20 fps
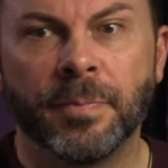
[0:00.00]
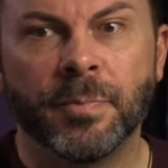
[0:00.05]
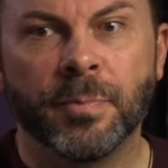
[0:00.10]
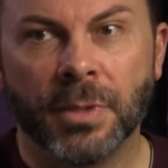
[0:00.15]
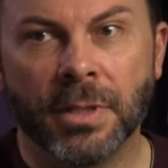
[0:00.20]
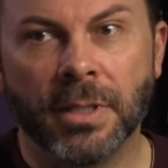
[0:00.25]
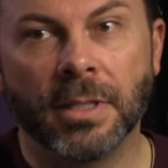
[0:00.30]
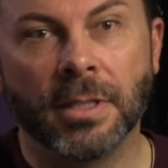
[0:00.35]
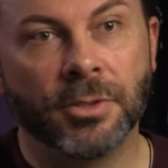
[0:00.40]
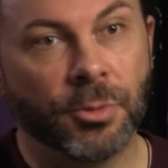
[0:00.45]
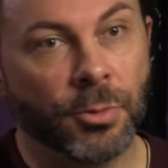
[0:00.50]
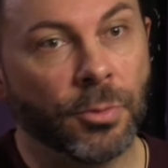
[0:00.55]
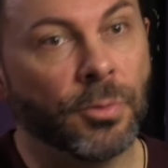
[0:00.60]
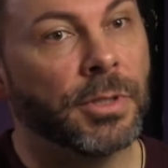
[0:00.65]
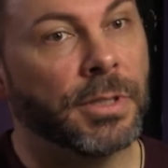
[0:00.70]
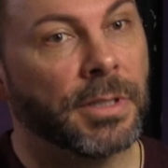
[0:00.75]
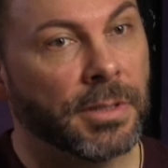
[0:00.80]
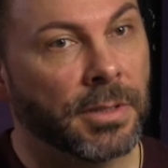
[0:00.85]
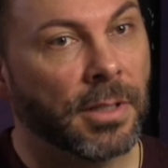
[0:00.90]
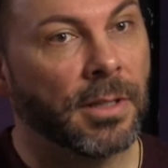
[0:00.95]
But that it
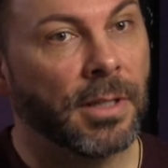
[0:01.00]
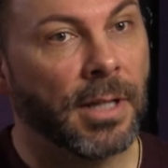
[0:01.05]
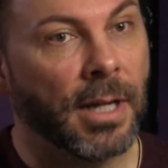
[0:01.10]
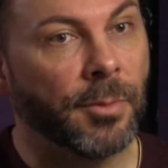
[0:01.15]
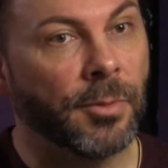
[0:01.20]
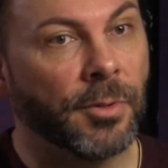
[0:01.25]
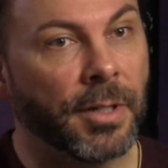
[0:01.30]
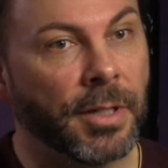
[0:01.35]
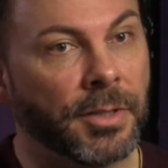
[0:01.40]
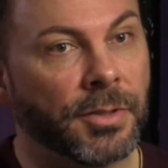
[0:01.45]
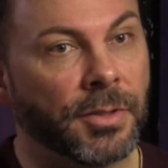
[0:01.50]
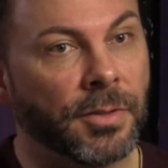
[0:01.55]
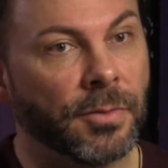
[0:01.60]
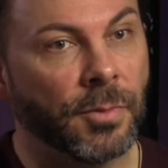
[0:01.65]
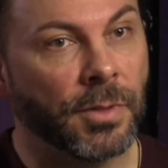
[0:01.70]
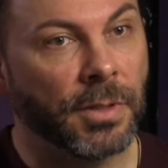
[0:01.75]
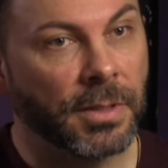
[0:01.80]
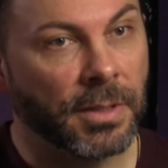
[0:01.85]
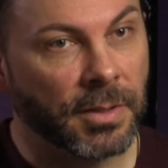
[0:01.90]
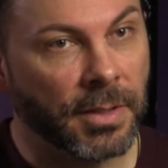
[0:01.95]
truly is a collaboration
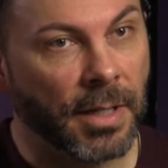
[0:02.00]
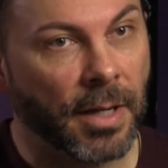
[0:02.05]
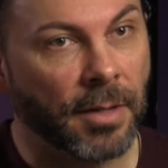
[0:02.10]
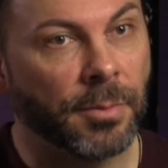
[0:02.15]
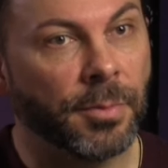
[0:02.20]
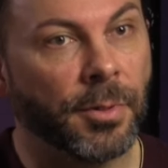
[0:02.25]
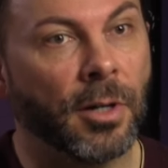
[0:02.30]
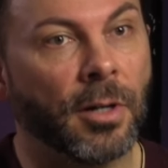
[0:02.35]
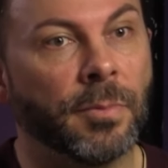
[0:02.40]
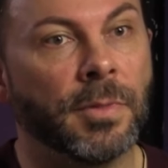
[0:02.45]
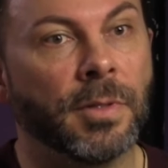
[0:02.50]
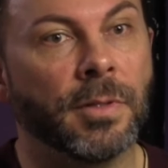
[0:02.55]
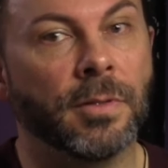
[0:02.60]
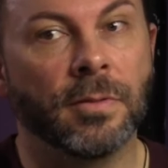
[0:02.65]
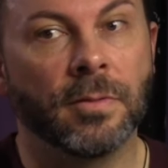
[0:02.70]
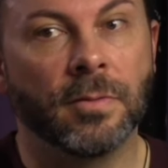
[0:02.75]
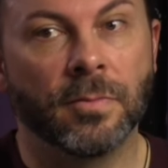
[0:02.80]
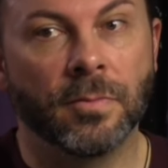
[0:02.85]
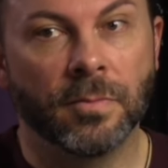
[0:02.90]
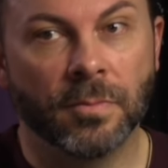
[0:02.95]
with the sound
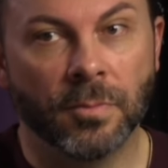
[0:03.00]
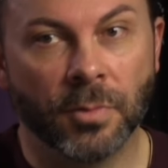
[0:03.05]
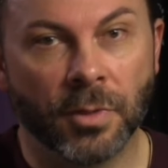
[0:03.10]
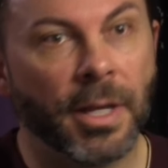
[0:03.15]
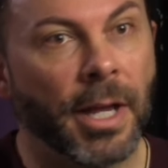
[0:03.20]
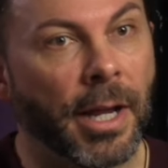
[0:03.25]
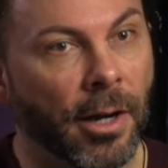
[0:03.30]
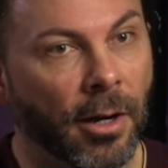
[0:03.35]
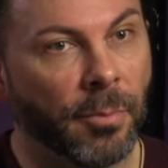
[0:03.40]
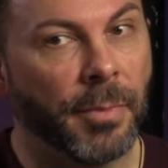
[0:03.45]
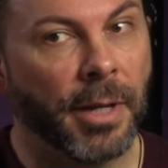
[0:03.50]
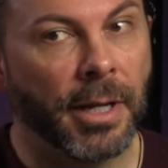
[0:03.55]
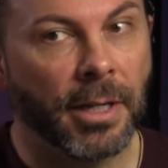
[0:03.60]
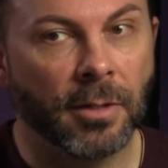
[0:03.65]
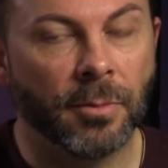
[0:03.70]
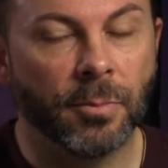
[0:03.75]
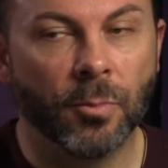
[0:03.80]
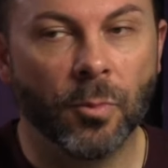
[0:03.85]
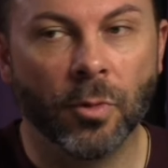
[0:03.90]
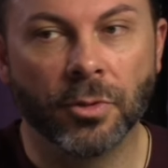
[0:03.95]
department, with hair,
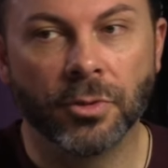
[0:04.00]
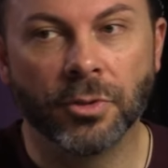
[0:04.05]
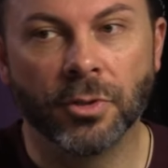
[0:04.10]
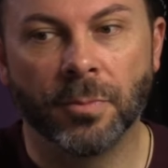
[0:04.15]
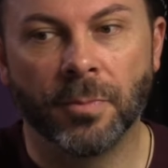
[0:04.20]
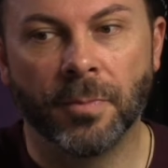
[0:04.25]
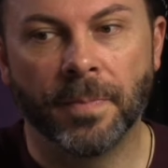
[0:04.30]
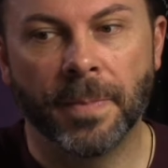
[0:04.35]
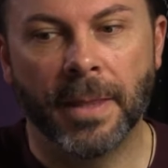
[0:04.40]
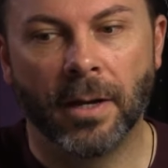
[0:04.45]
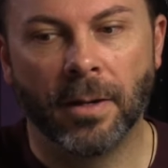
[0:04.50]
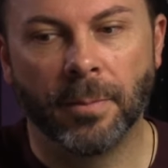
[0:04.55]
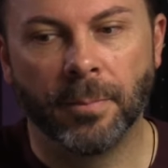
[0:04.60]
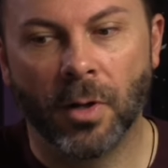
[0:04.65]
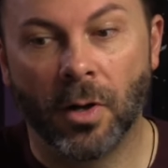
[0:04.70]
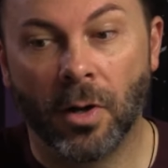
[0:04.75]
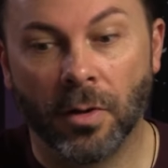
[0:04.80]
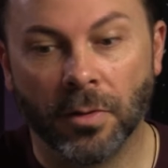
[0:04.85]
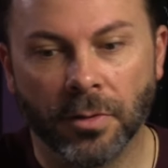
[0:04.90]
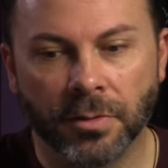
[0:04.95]
makeup, wardrobe,
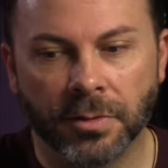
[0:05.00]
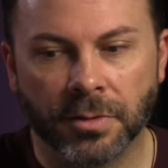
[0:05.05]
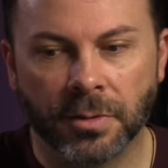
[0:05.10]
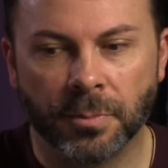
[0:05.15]
all those